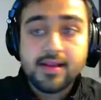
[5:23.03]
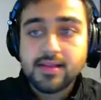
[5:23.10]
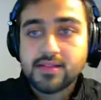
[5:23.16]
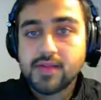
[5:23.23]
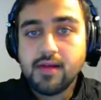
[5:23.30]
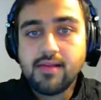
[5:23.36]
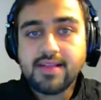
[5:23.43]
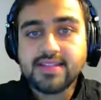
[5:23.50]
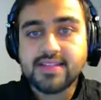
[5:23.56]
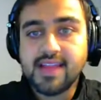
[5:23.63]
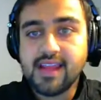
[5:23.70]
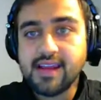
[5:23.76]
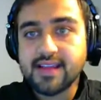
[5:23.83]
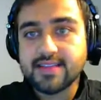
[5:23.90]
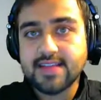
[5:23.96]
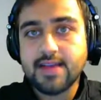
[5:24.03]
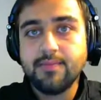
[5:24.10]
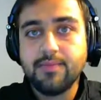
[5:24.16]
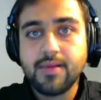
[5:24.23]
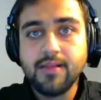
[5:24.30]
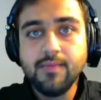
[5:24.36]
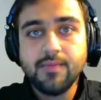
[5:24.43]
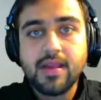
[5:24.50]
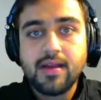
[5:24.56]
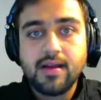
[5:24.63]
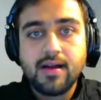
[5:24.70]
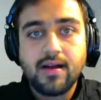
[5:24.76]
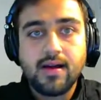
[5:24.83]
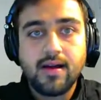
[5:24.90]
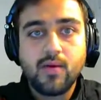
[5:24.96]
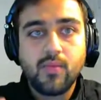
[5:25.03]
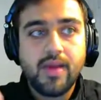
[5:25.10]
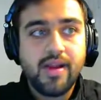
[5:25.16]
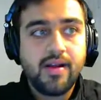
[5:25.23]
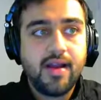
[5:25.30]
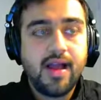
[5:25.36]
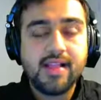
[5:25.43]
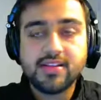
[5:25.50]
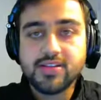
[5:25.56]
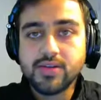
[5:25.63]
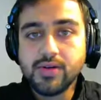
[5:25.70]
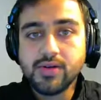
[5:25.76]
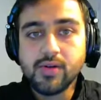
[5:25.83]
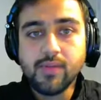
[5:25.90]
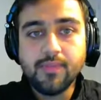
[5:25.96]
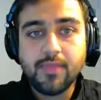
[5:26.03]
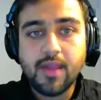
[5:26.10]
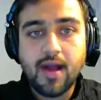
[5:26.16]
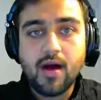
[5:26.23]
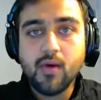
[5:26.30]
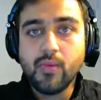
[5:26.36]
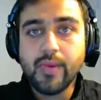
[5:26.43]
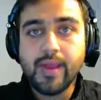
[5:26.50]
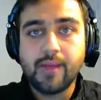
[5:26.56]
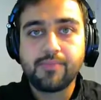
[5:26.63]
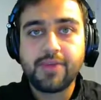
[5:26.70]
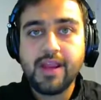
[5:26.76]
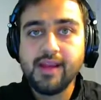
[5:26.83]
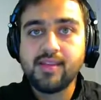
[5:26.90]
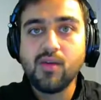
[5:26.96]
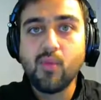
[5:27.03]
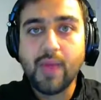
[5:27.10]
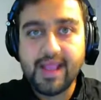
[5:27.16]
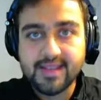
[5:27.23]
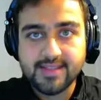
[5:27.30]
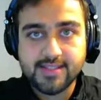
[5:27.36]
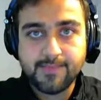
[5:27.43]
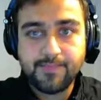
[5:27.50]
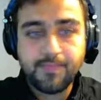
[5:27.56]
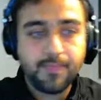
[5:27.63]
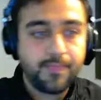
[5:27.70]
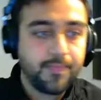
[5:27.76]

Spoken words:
So now let's take an example where I'll show you how we update the weights.